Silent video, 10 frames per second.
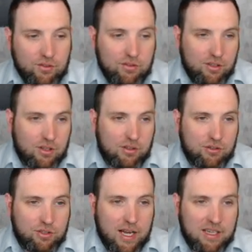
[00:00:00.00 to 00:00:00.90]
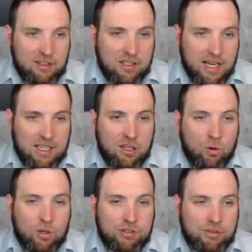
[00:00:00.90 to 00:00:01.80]
you know, you gotta you gotta know
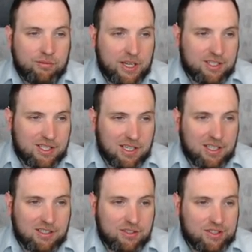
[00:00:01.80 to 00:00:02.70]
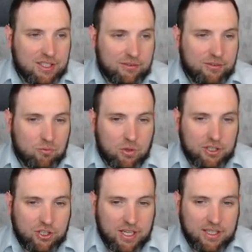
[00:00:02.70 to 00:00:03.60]
what you're investing in. So you definitely
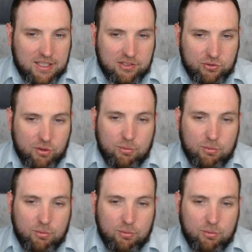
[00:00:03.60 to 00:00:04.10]
want to check into it.